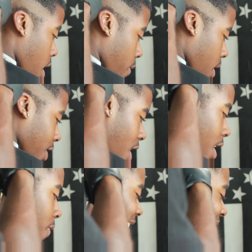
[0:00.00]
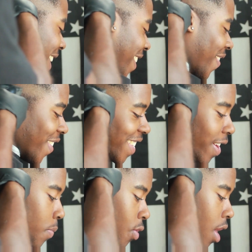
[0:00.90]
at the end of the haircut.
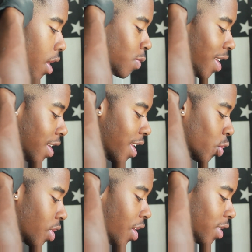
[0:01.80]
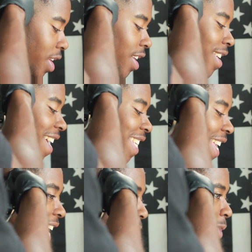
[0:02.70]
You want to make sure you're knocking
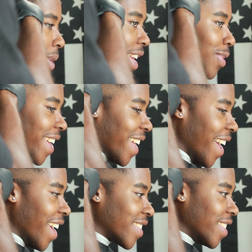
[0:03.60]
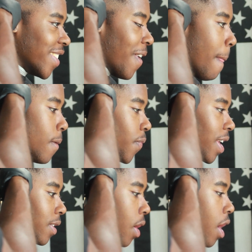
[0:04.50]
out your haircut in the
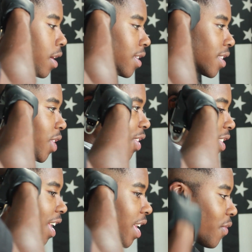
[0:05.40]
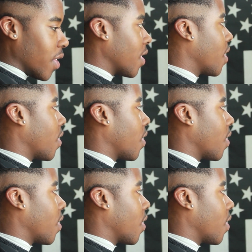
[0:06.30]
most time efficient manner.